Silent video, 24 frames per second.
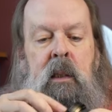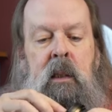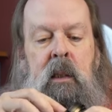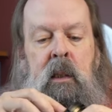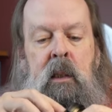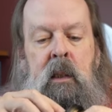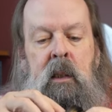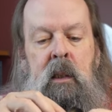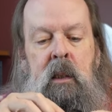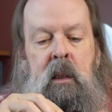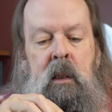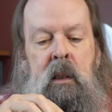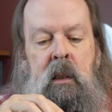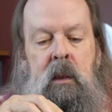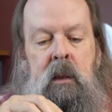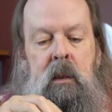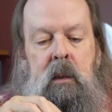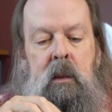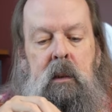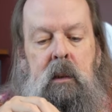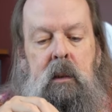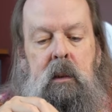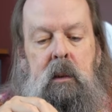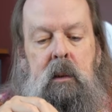
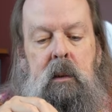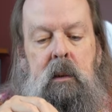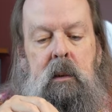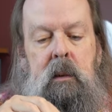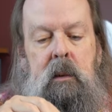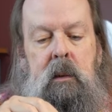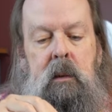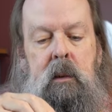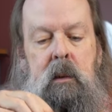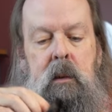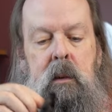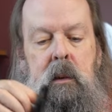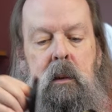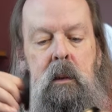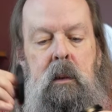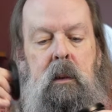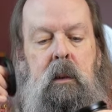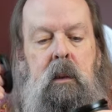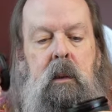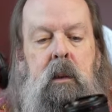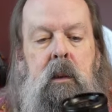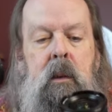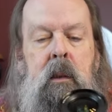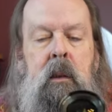
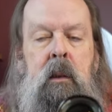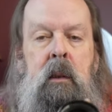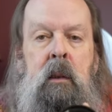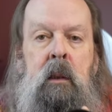Nobody speaks.